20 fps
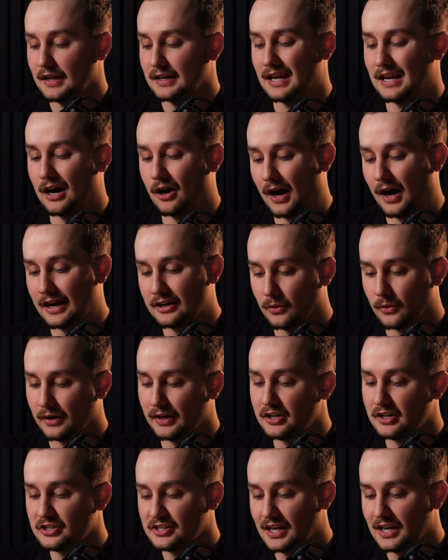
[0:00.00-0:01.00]
Now, I don't want
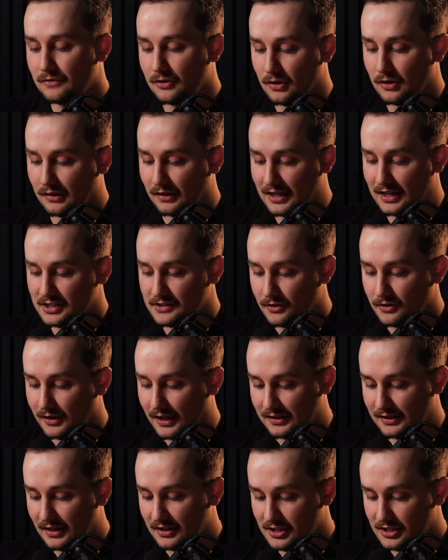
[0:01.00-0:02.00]
to just give you a glance view
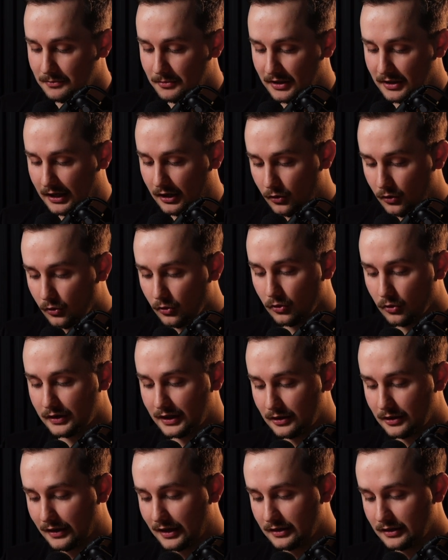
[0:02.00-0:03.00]
like this and be like, cool,
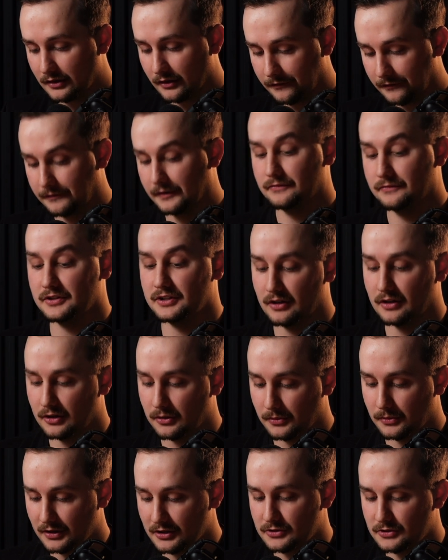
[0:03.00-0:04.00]
he ran, 1,500
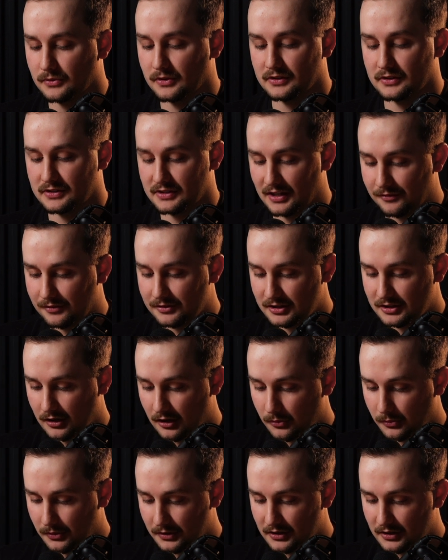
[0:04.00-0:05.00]
with this one,
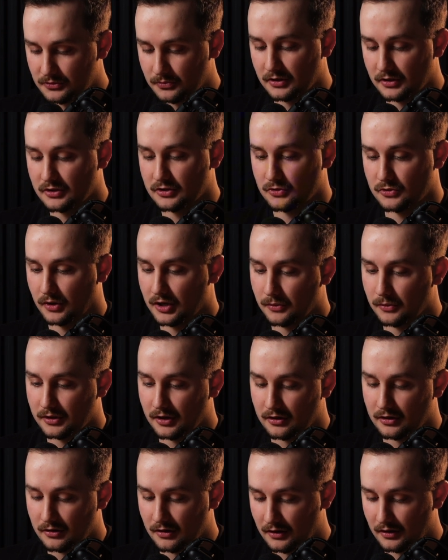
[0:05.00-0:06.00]
1,700 with this one,
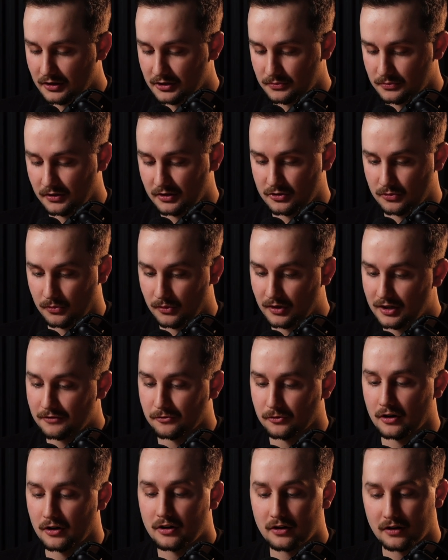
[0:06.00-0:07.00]
2,100 on this one,
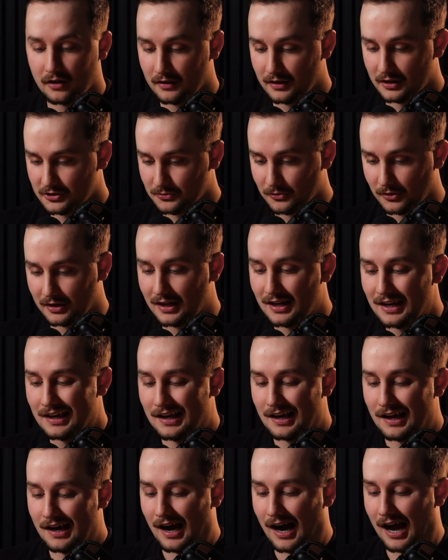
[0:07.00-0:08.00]
2,400 on this one.
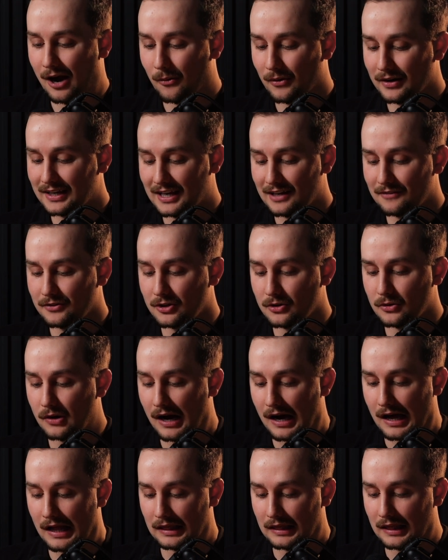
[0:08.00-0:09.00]
I want to give
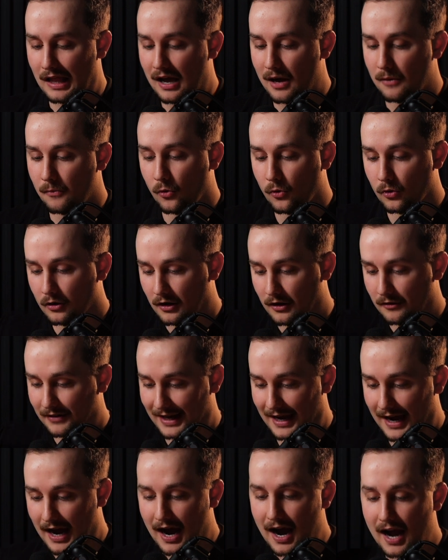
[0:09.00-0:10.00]
you a lot more of a
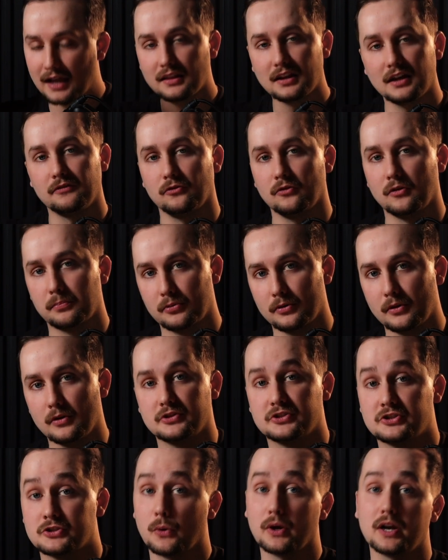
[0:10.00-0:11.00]
high-level approach.
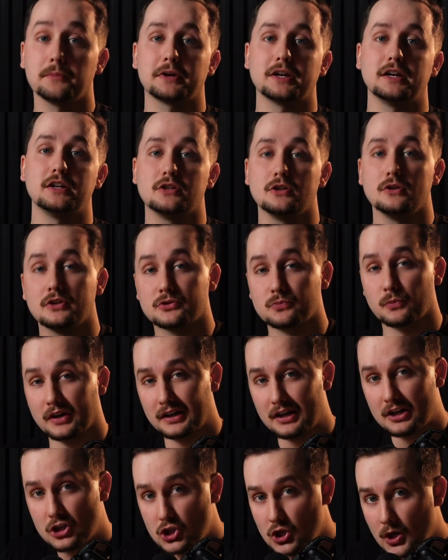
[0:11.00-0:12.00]
So what I'm going to do is we're going
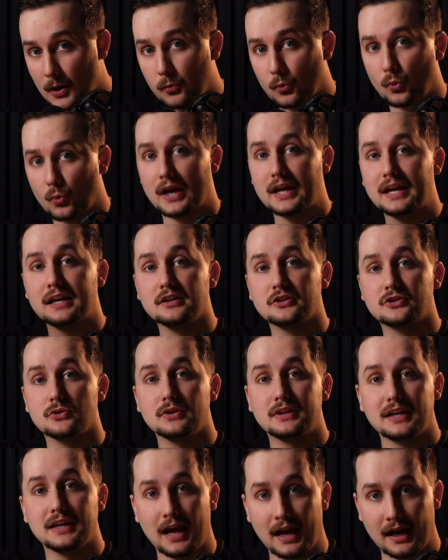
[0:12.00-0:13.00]
to jump right into
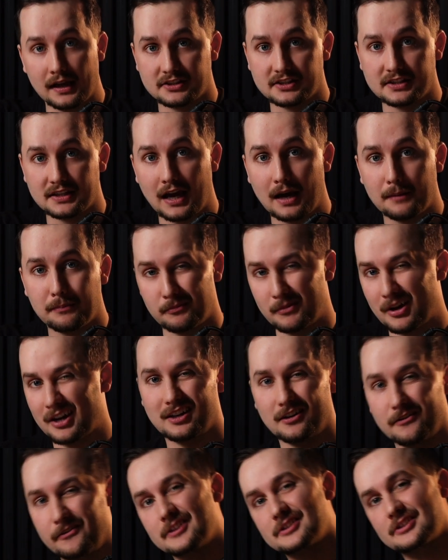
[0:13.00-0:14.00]
the Etsy app. I'm not going
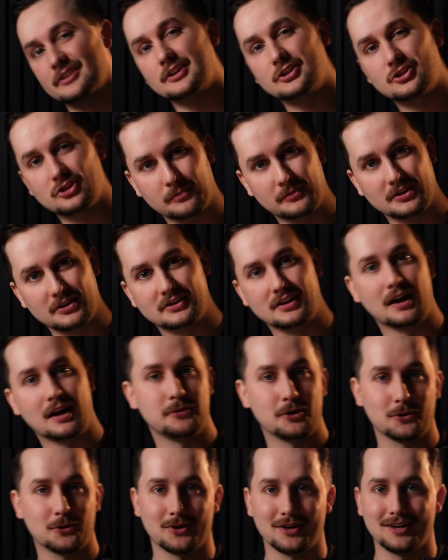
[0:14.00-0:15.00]
to physically jump this time,
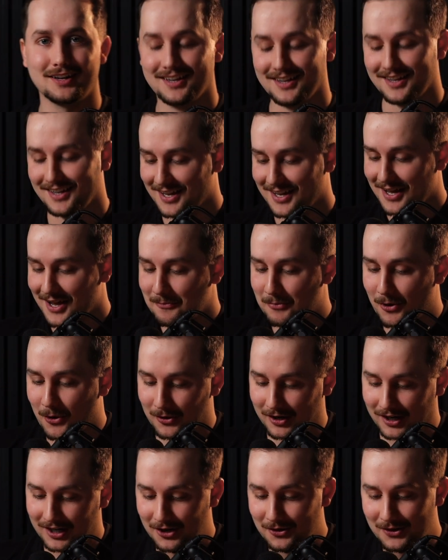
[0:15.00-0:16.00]
don't worry. But
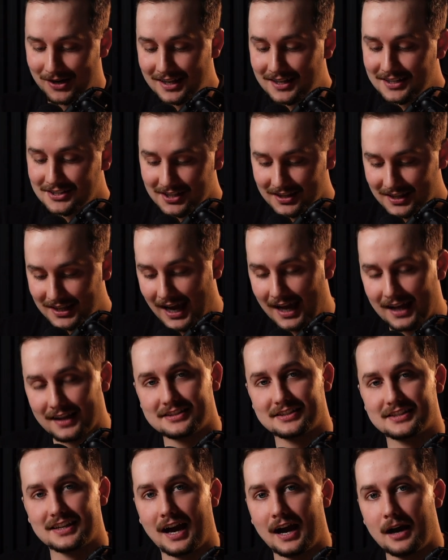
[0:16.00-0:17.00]
we're going to go into the
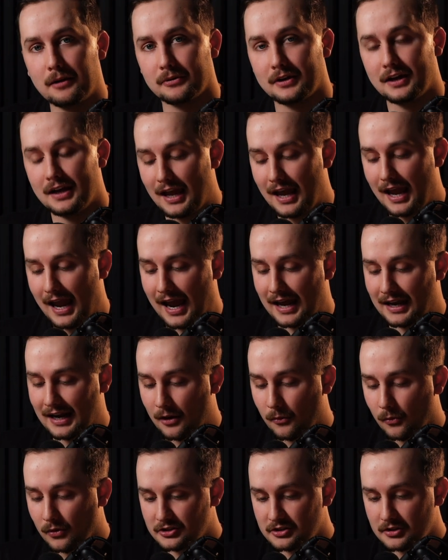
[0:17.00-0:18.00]
Etsy app, and I
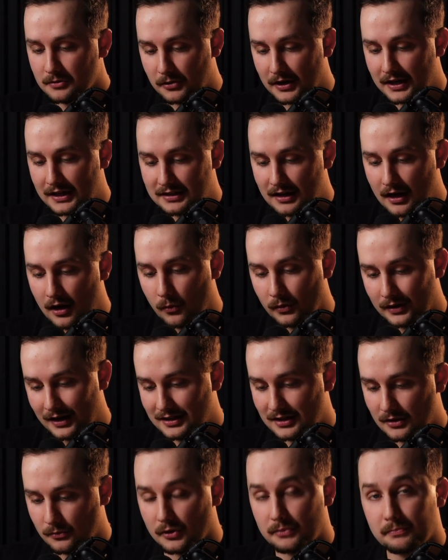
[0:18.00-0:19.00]
want to break down what I
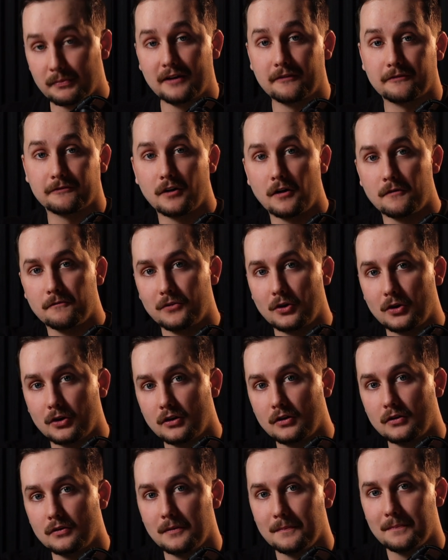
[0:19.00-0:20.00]
did with my front
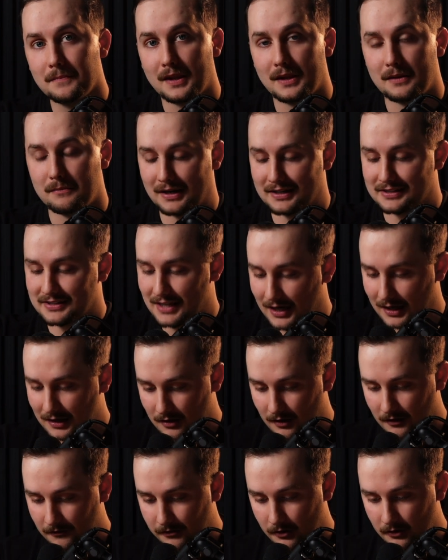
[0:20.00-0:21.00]
photo, my
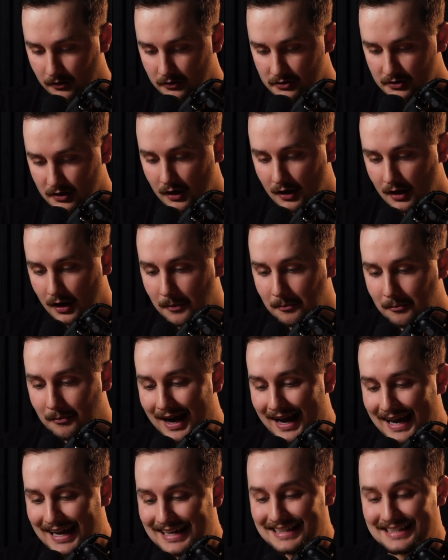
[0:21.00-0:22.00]
secondary photos,
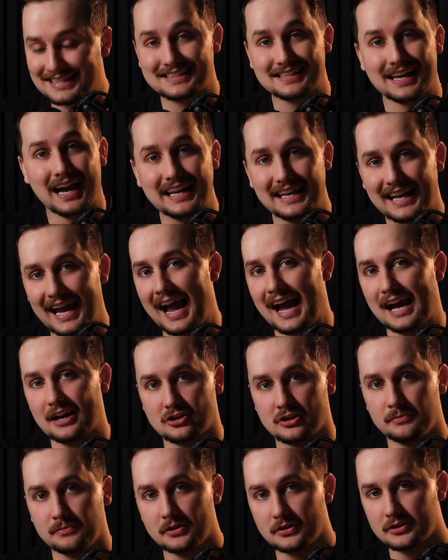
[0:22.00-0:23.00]
my design
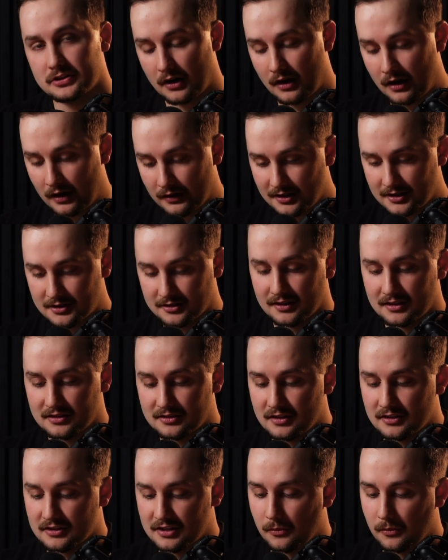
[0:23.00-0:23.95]
attributes on these listings.